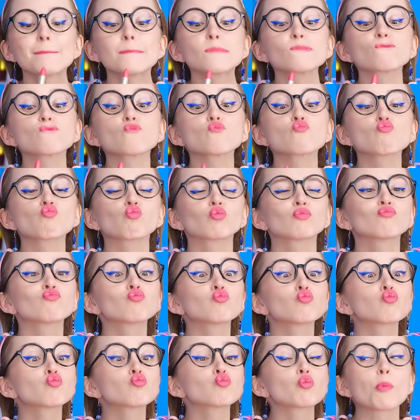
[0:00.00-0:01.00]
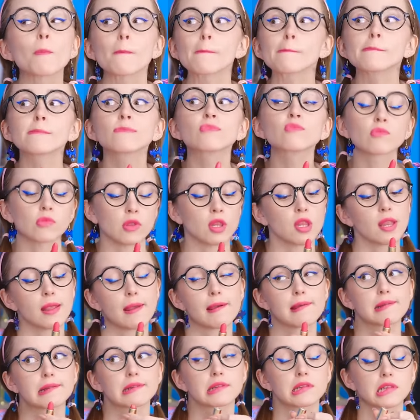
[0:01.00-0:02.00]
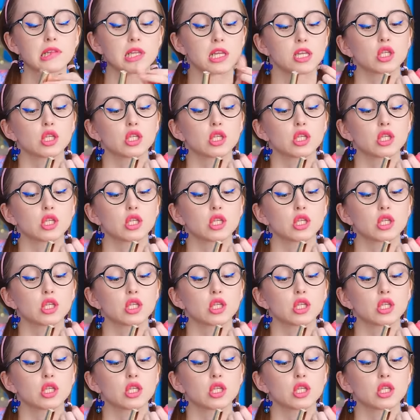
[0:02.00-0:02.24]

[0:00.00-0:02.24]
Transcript: Okay, good. They look smoochable.